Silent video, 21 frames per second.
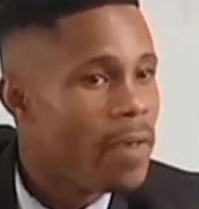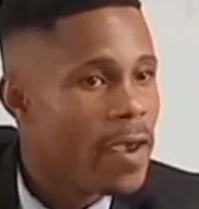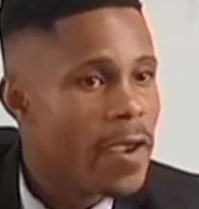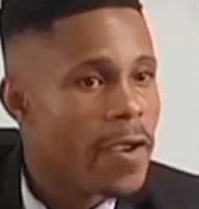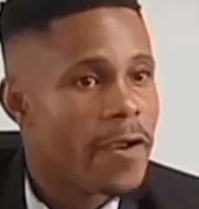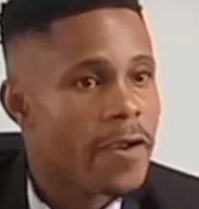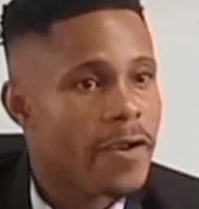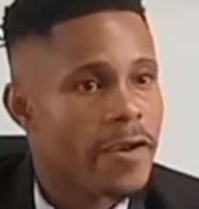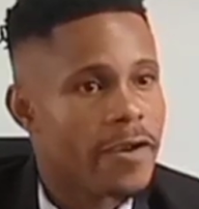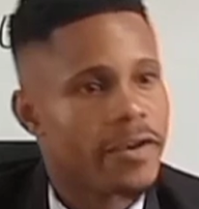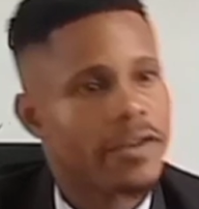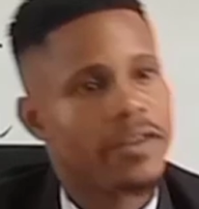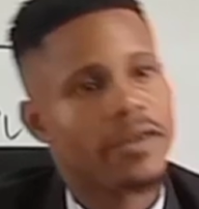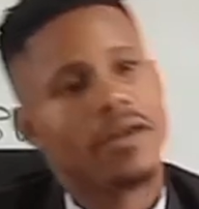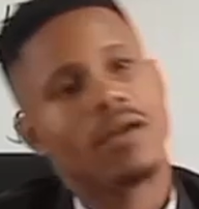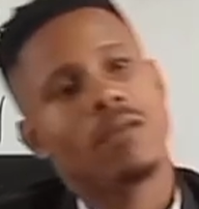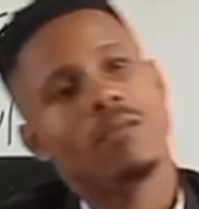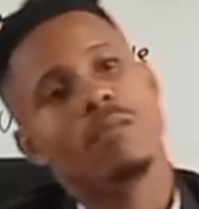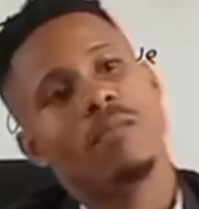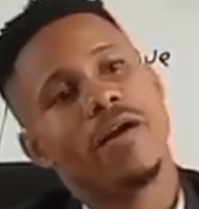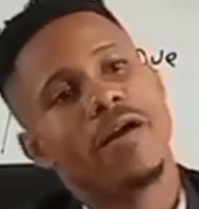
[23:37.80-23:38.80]

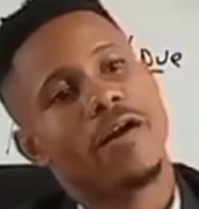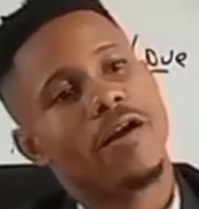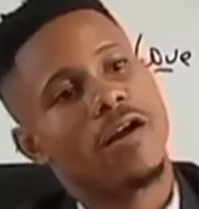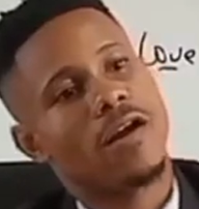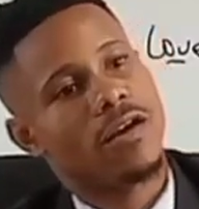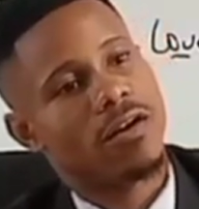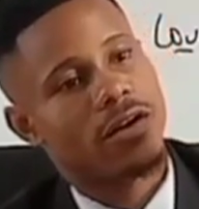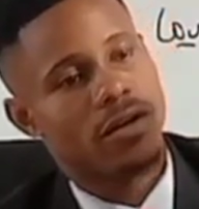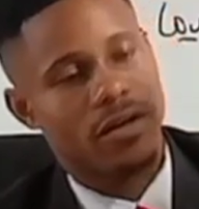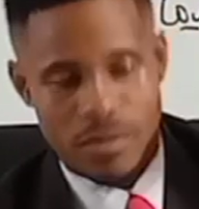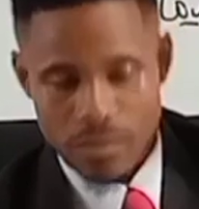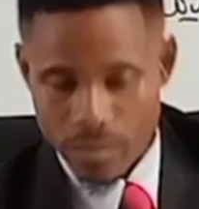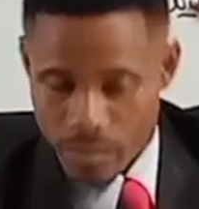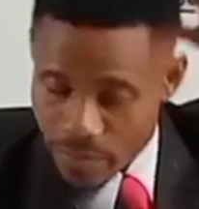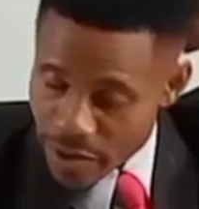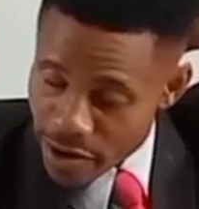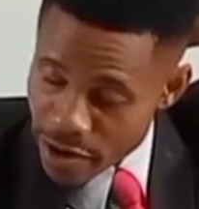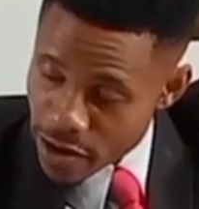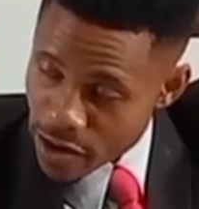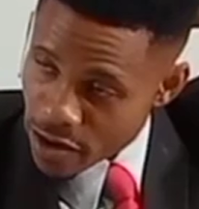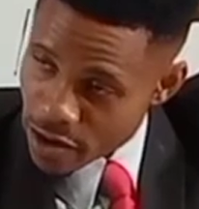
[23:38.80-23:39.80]
Bird, bird,
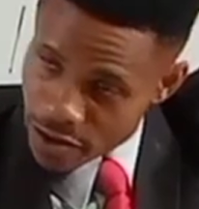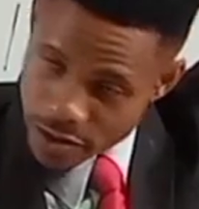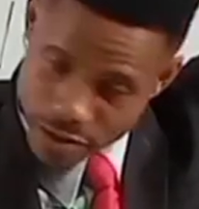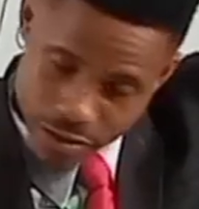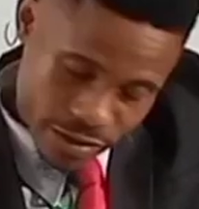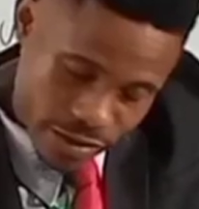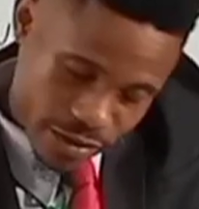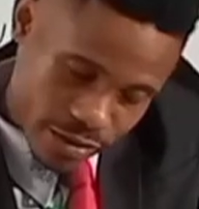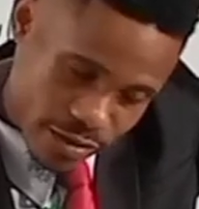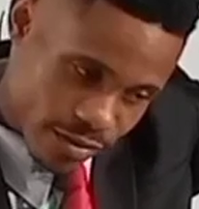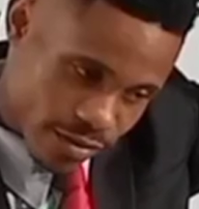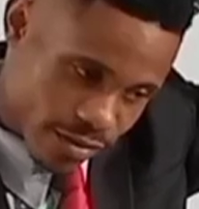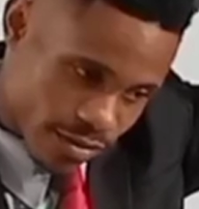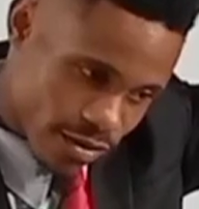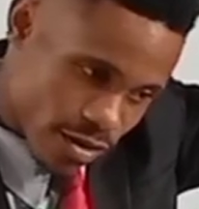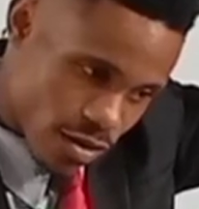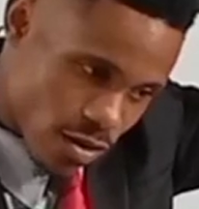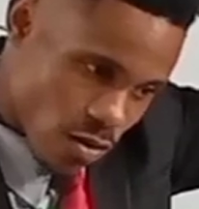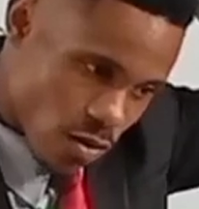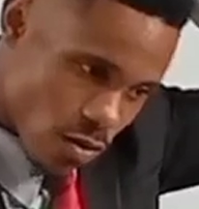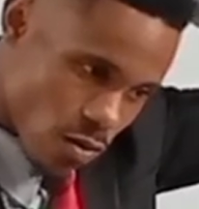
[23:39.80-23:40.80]
bird.
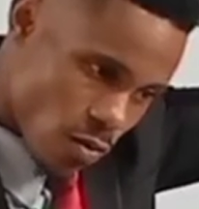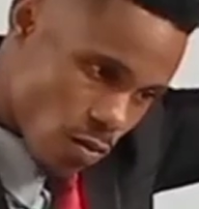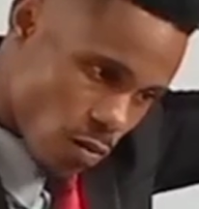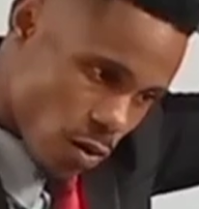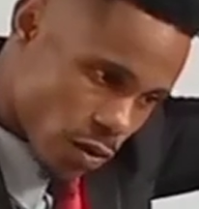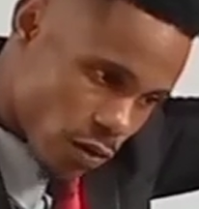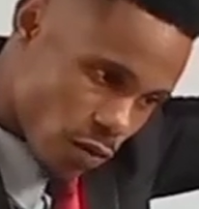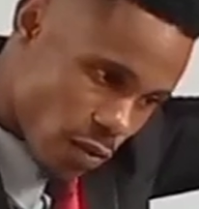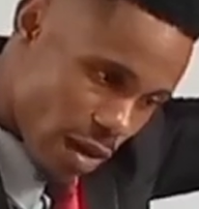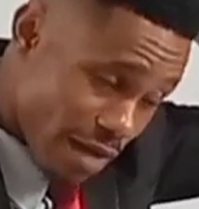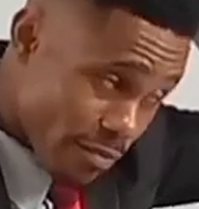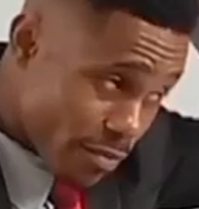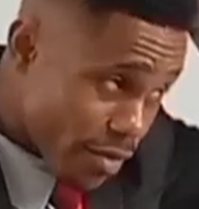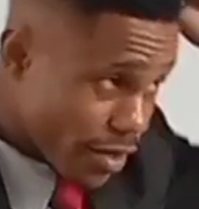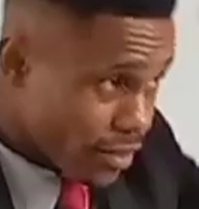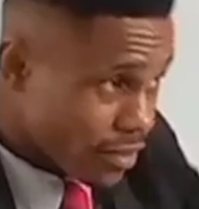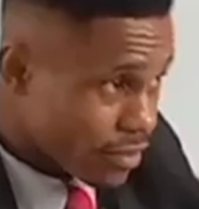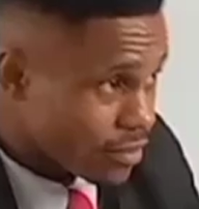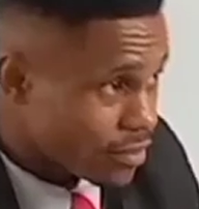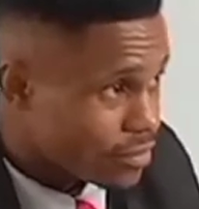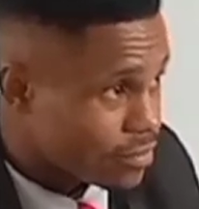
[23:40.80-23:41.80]
What do I
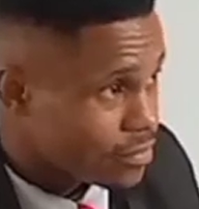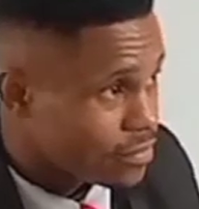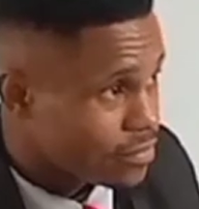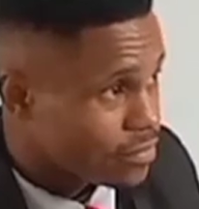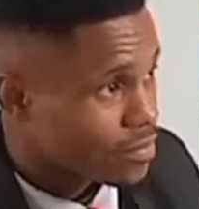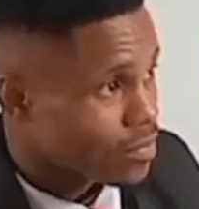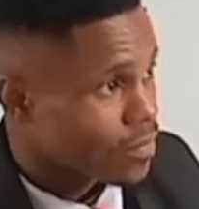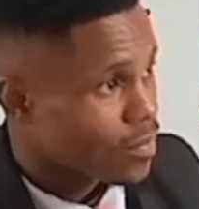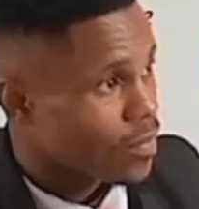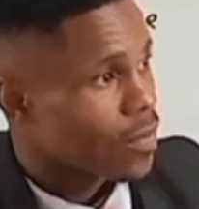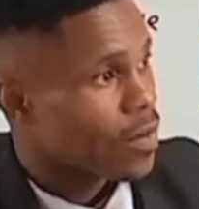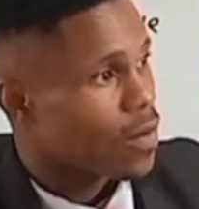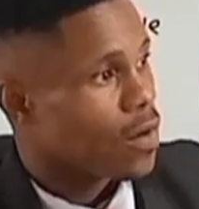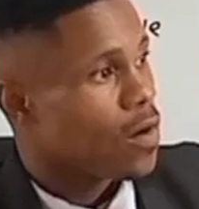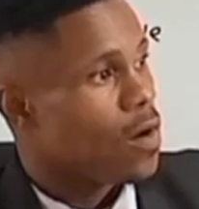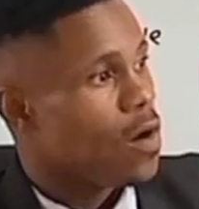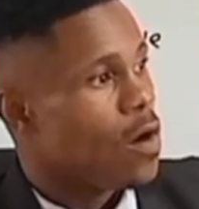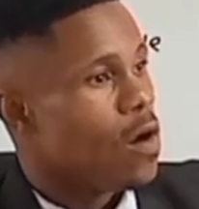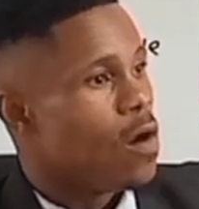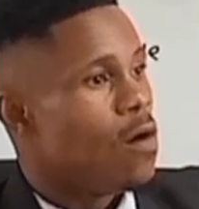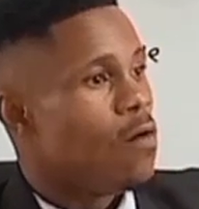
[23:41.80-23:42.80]
mean?
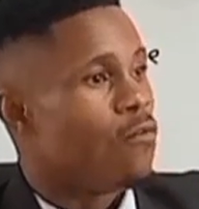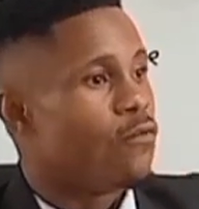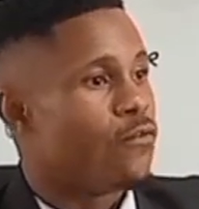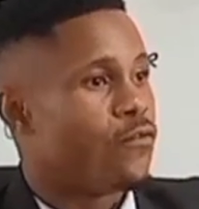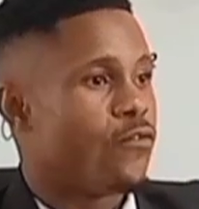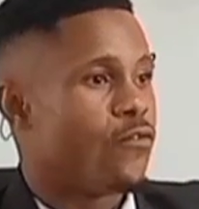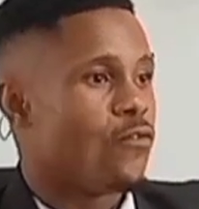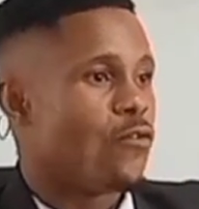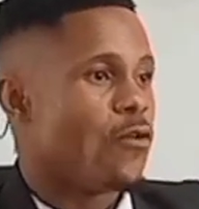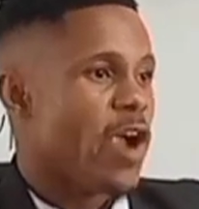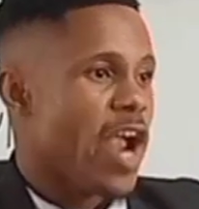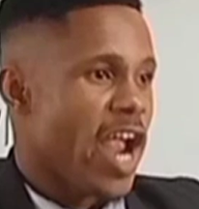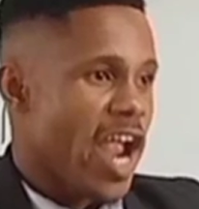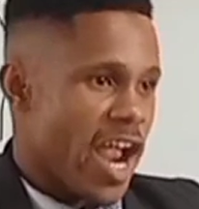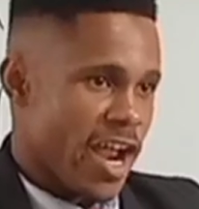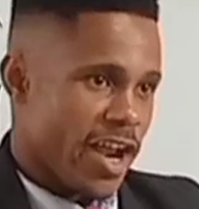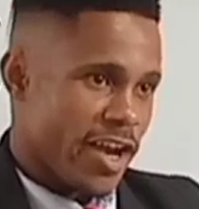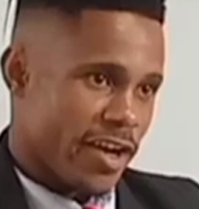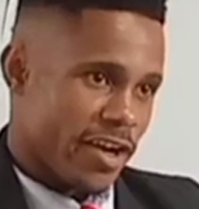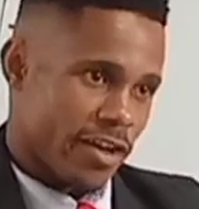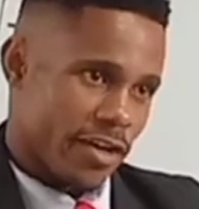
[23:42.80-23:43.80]

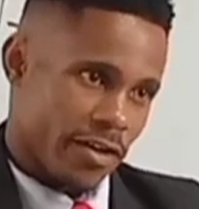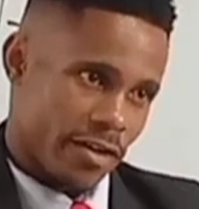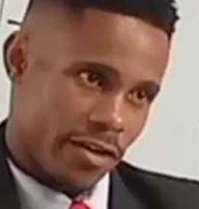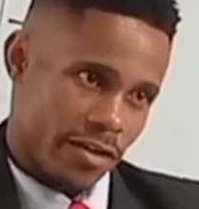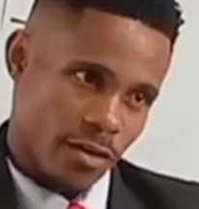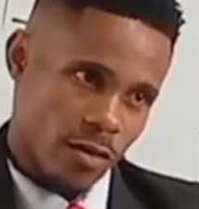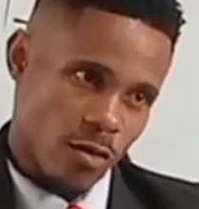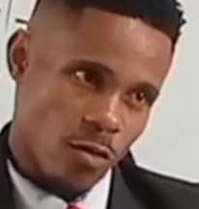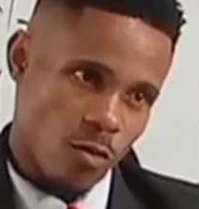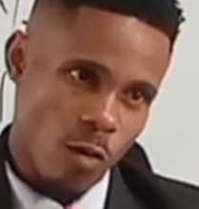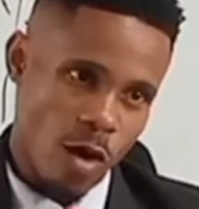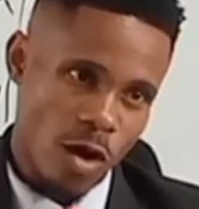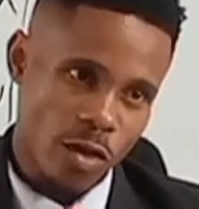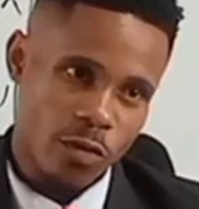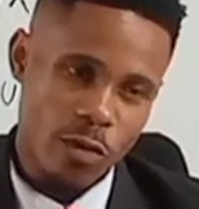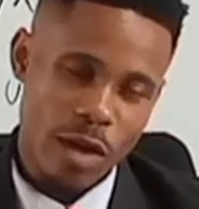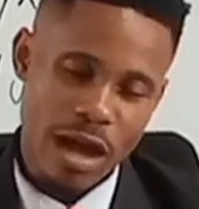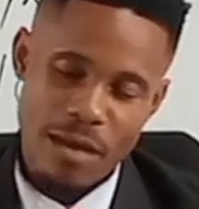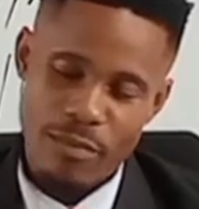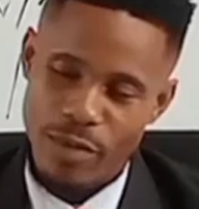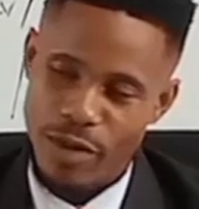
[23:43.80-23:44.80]
Friend.
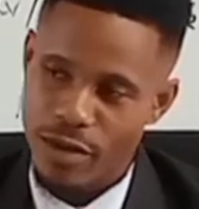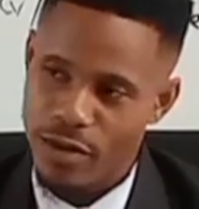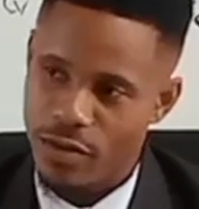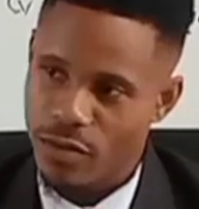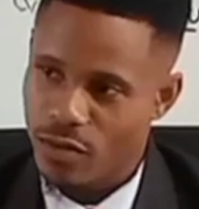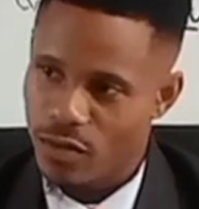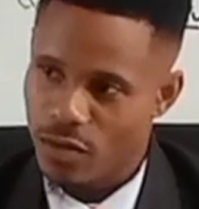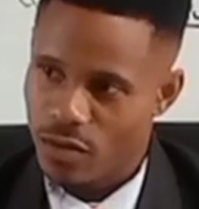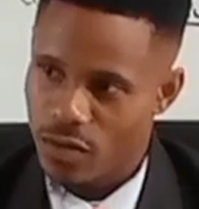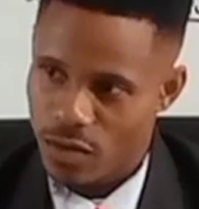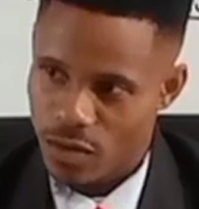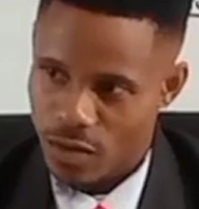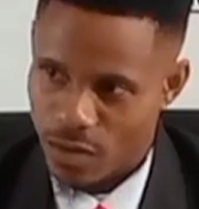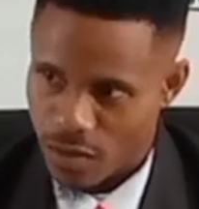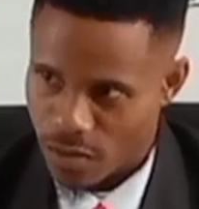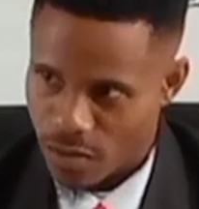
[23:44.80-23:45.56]
What do I mean?